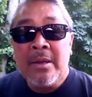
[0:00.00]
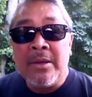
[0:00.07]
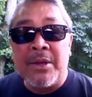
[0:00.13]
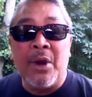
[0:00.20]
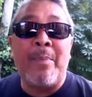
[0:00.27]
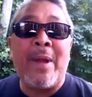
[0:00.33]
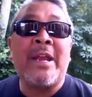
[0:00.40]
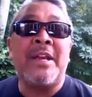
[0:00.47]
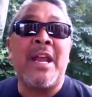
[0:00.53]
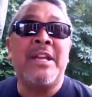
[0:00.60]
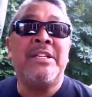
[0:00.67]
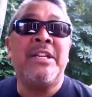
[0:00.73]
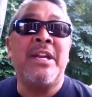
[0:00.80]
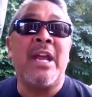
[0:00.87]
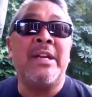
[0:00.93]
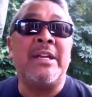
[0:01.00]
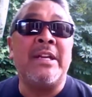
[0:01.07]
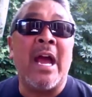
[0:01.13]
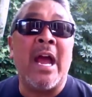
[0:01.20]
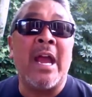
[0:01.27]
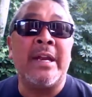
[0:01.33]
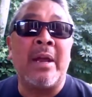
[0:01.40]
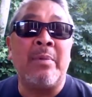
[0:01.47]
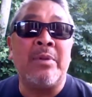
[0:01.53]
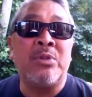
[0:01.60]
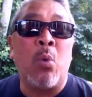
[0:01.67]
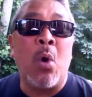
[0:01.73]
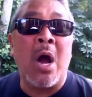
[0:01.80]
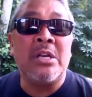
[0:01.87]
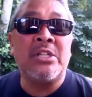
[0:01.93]
You know, back in 1999, I was
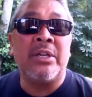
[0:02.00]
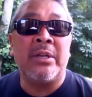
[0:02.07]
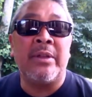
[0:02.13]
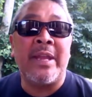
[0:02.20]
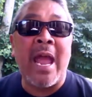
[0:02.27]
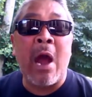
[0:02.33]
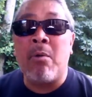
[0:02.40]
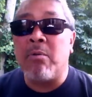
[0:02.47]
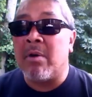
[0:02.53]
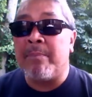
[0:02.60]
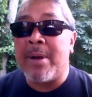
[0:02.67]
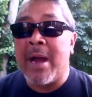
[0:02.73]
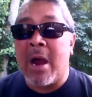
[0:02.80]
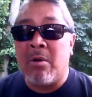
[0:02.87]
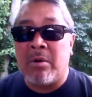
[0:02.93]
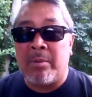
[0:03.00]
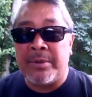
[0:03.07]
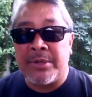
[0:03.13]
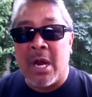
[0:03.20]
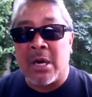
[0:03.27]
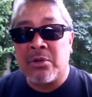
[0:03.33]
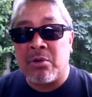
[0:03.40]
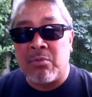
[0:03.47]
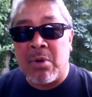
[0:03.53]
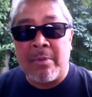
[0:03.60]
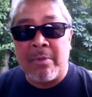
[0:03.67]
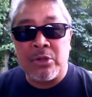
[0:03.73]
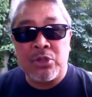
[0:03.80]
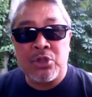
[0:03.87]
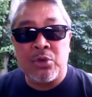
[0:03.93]
watching The Hour of Power with Dr.
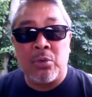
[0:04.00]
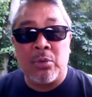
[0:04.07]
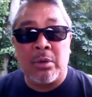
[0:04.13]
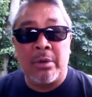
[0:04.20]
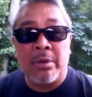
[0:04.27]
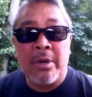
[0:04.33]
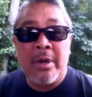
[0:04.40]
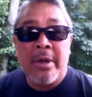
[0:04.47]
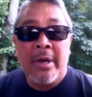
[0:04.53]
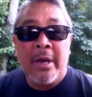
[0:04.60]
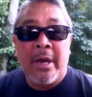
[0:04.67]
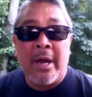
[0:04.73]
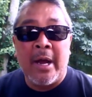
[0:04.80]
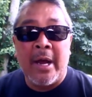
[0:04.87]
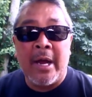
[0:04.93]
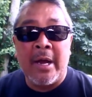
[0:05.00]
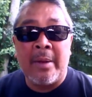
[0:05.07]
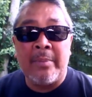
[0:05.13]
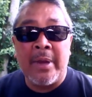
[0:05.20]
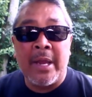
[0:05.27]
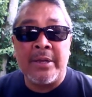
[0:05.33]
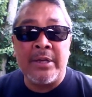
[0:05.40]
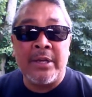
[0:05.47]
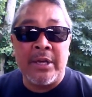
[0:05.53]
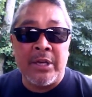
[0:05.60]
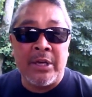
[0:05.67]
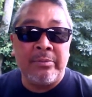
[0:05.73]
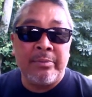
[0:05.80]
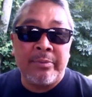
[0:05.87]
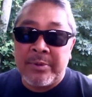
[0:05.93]
Robert Schur. And
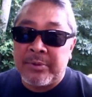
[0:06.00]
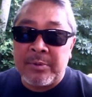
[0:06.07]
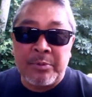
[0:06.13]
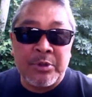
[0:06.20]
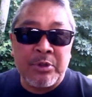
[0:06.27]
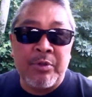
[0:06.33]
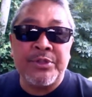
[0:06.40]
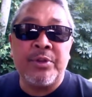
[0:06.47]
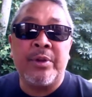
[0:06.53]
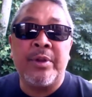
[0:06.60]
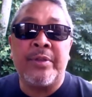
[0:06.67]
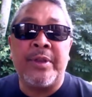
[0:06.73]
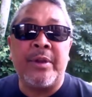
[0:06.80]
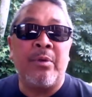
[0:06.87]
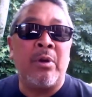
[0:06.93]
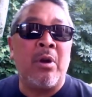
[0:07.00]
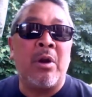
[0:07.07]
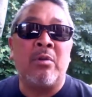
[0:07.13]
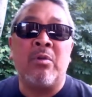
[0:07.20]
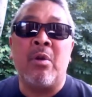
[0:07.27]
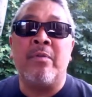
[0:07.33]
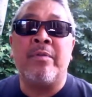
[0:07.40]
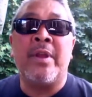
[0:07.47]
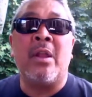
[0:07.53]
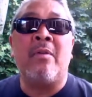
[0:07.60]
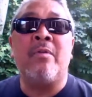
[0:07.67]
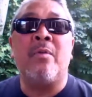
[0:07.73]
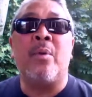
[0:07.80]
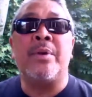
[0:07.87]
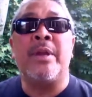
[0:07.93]
it was Crystal Cathedral, Garden Grove,
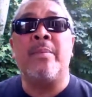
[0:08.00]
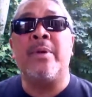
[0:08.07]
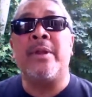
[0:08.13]
California.